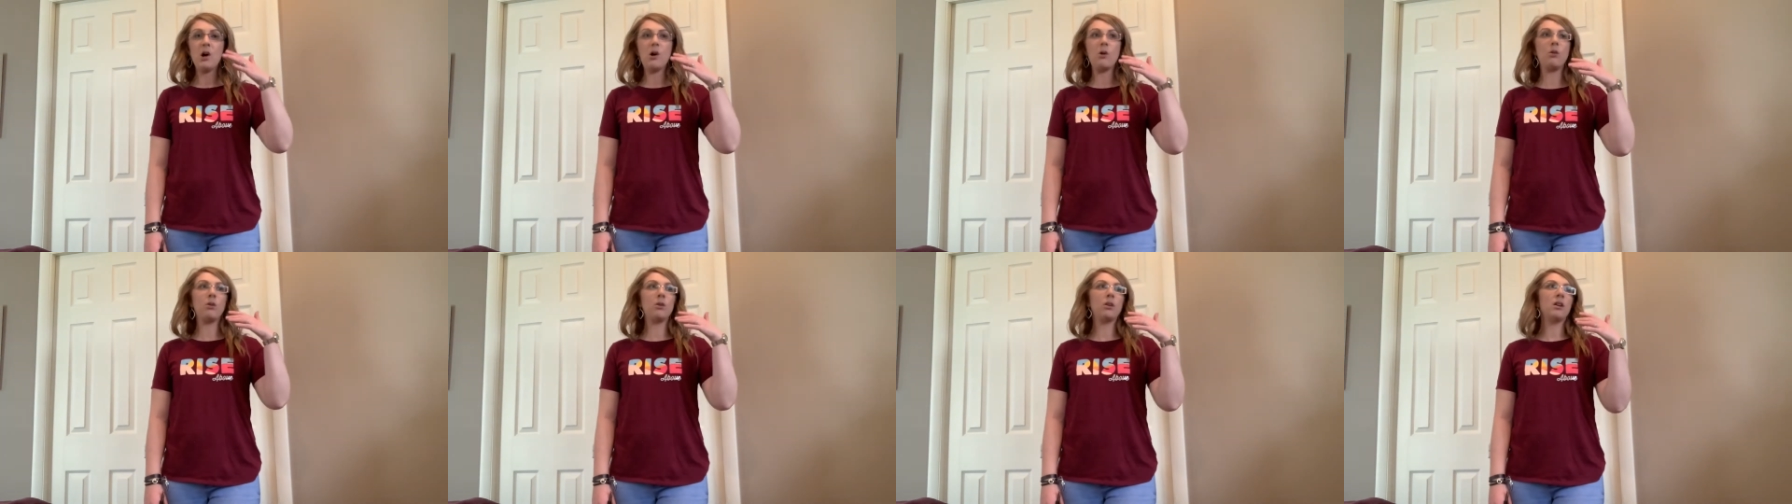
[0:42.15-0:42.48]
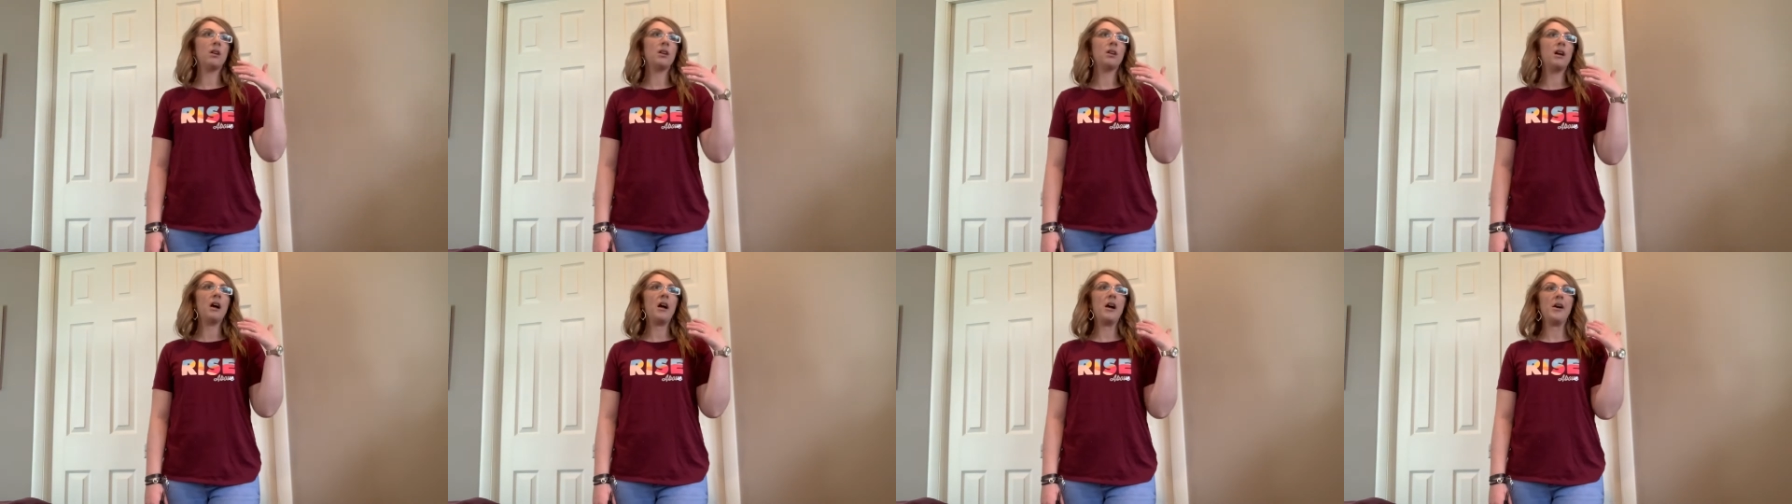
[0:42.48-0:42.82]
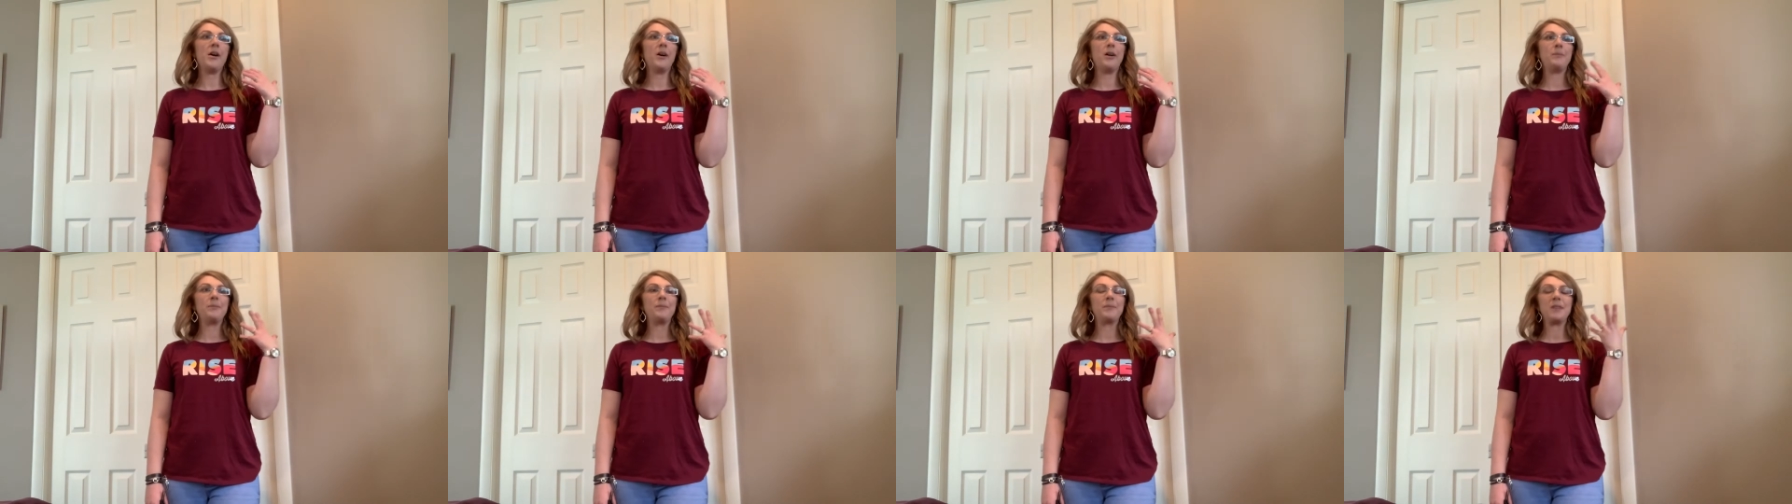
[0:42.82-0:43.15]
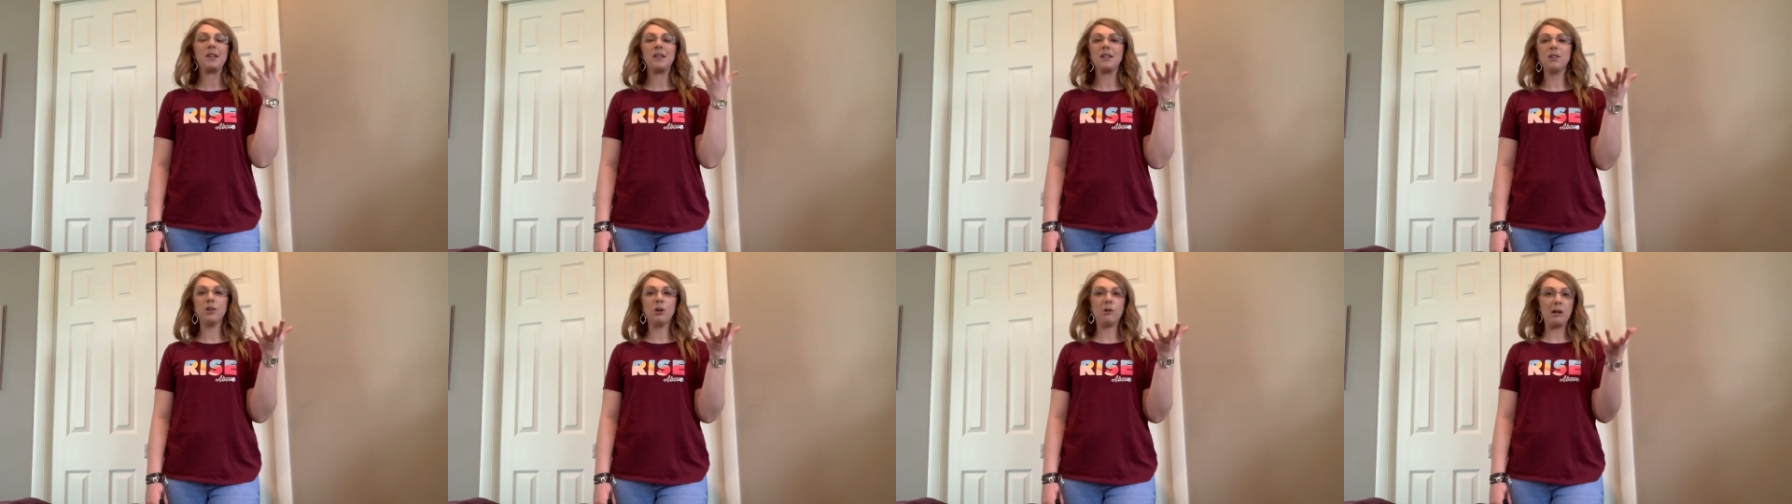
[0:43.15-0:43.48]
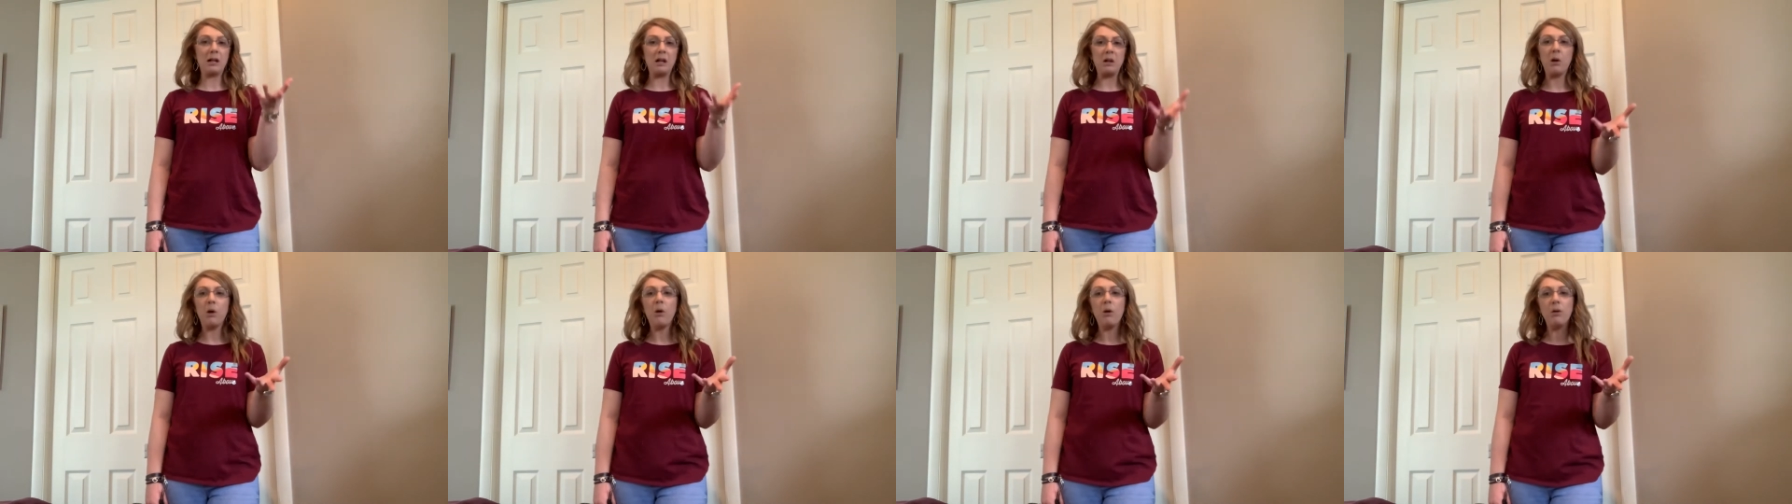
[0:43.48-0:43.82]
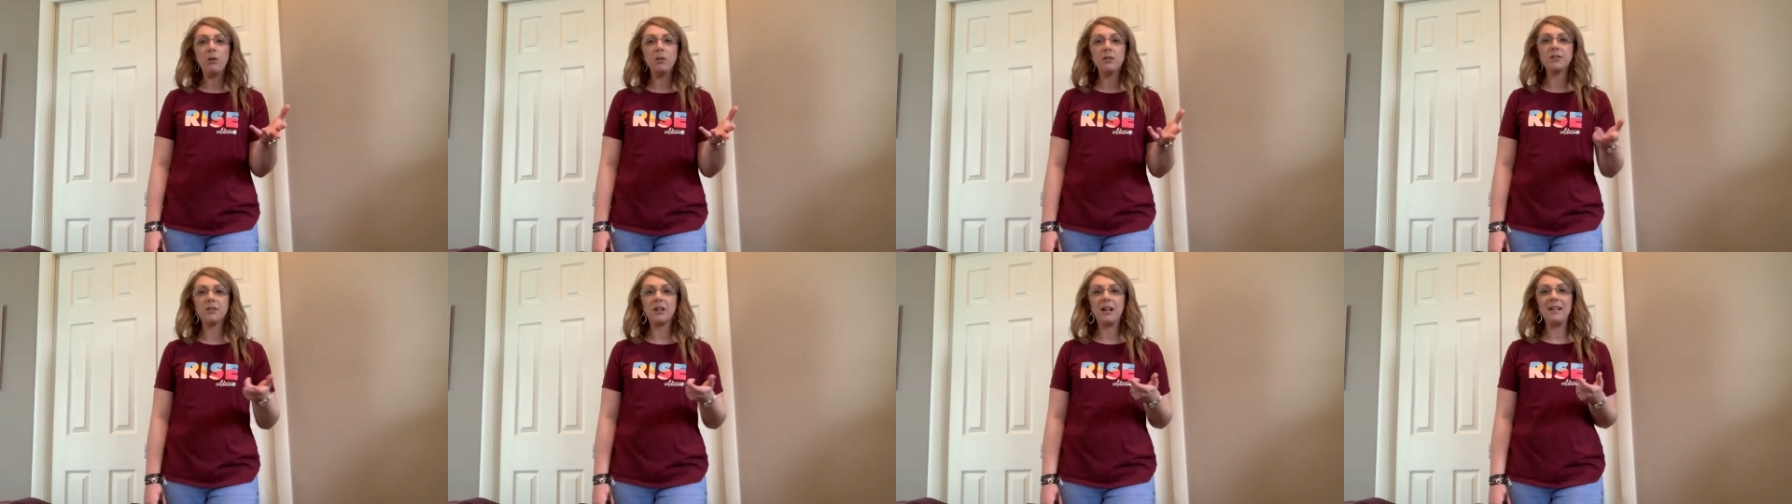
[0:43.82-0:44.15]
or a
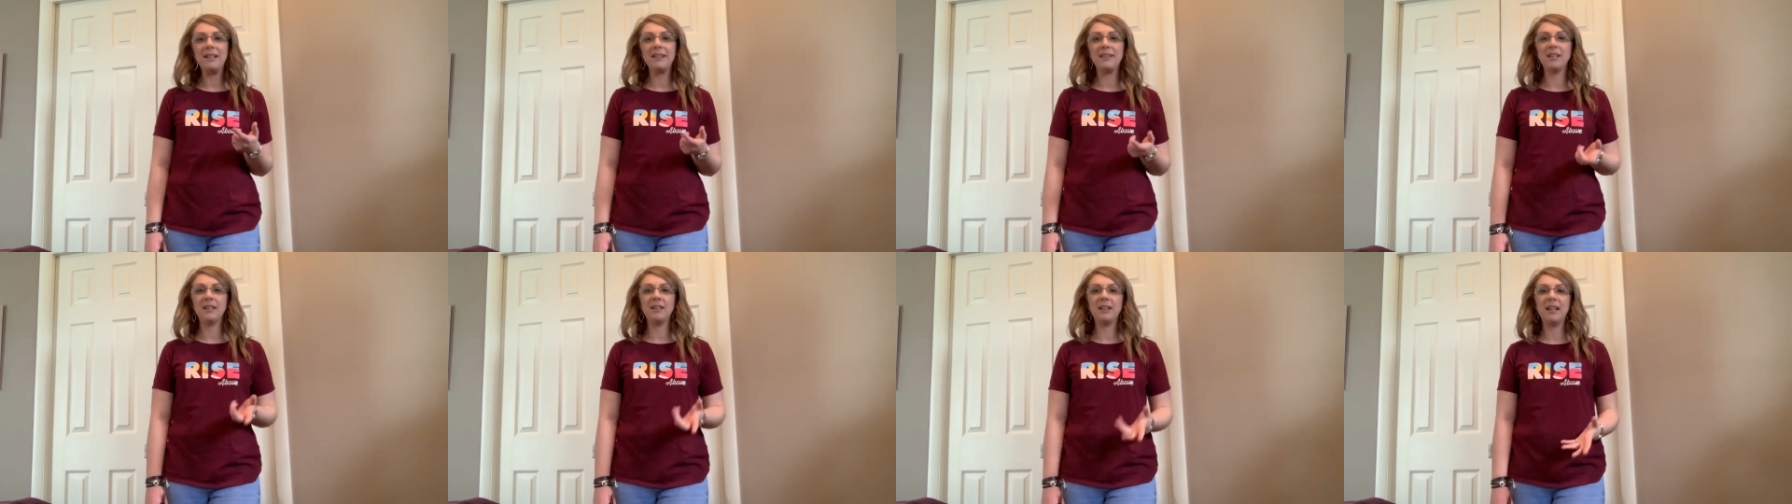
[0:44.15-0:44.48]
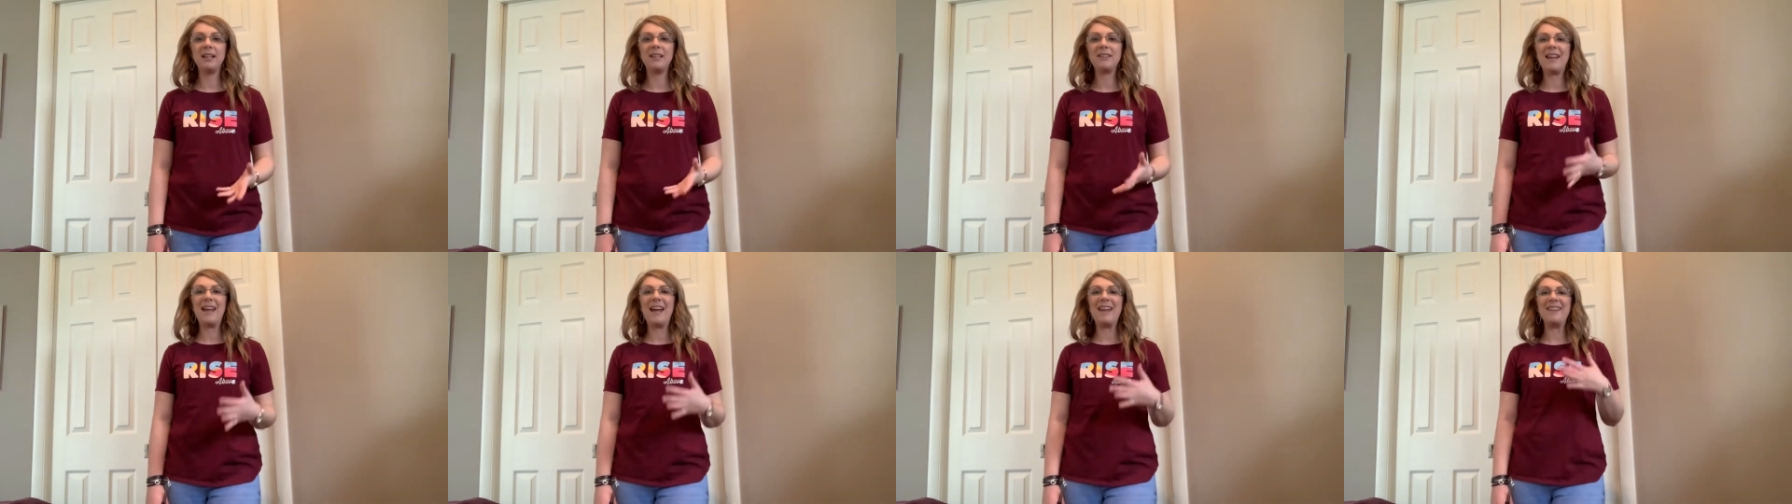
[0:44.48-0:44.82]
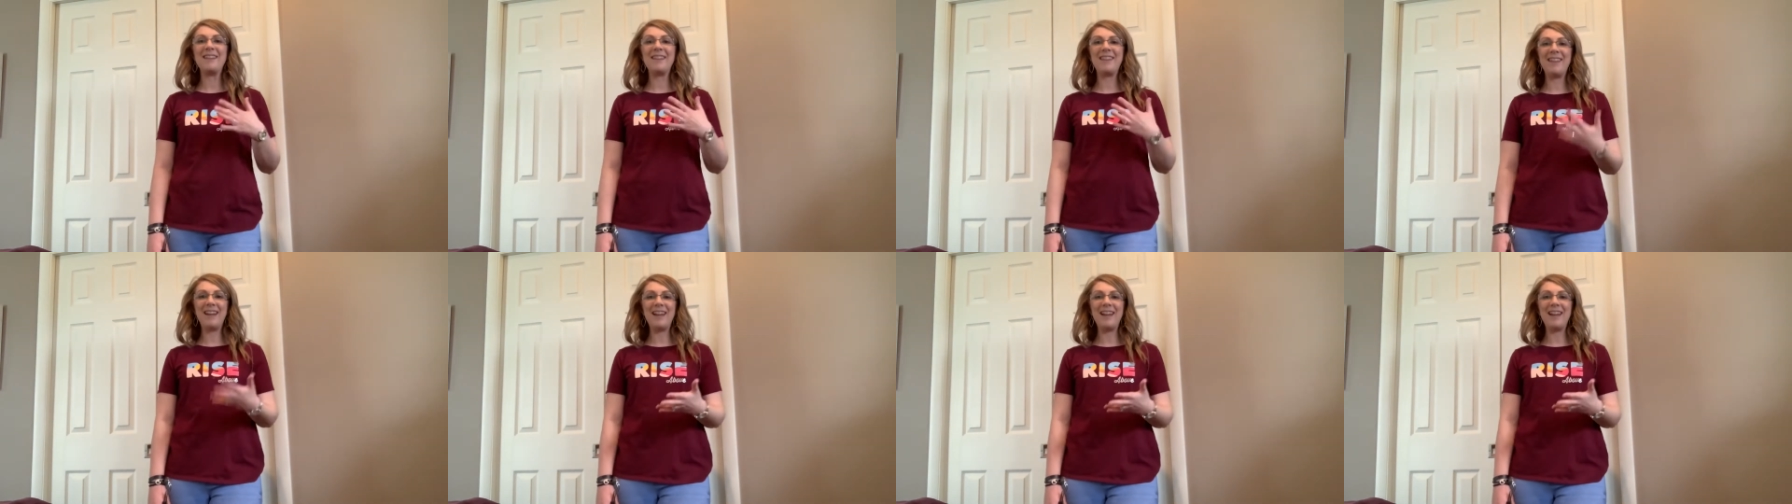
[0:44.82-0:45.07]
Kohl's or anything like that,